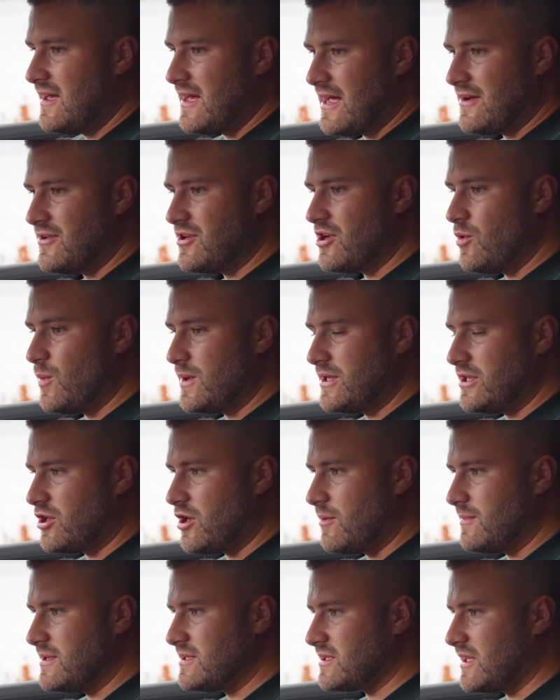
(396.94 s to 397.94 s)
and know when you
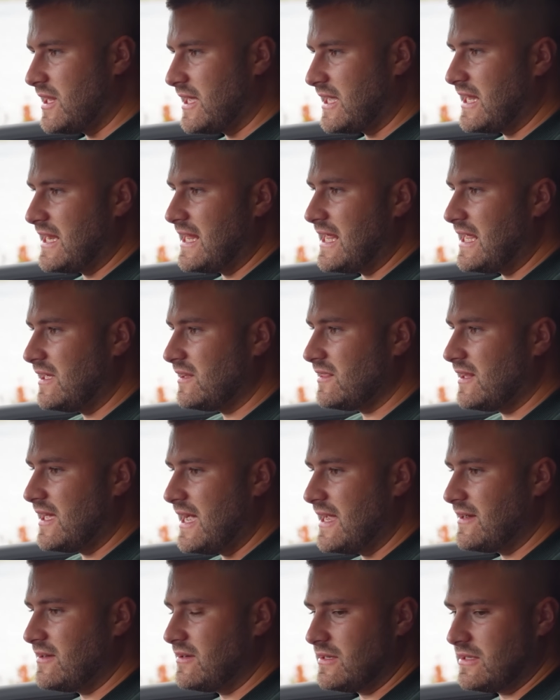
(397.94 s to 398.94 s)
come into like an
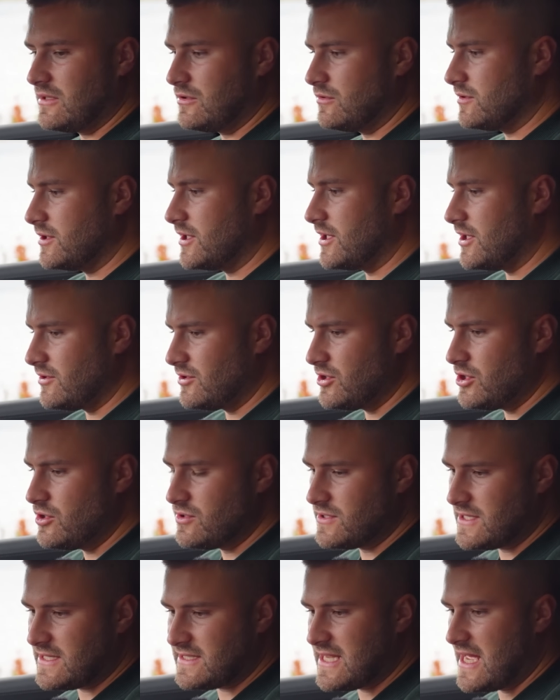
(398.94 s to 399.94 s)
incline, and it'll
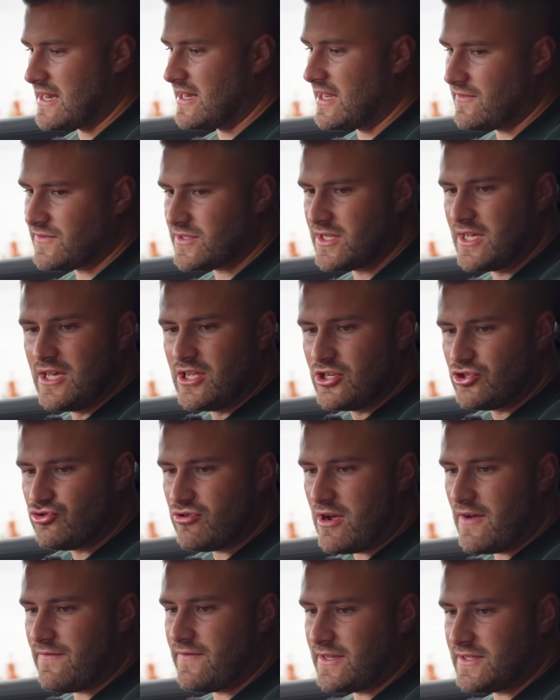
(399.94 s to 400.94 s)
use the sat-nav's
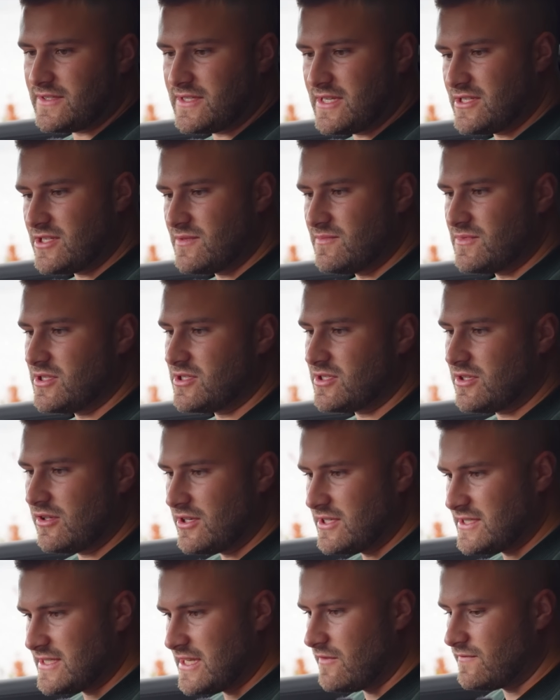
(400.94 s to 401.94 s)
traffic system to slow
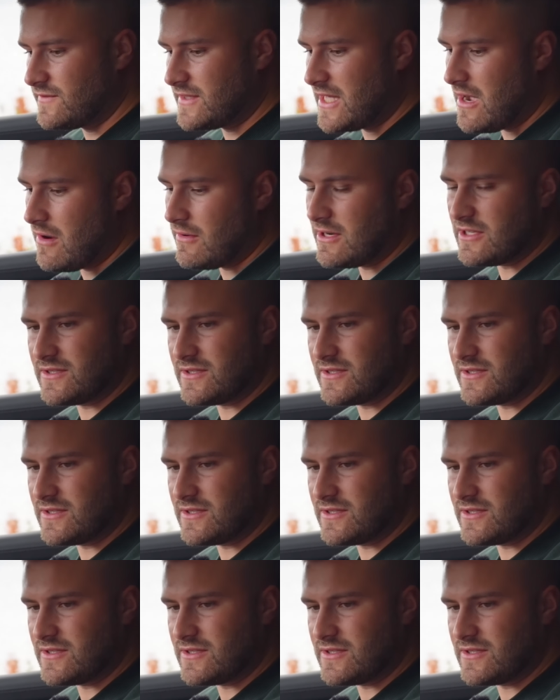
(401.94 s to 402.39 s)
yourself down.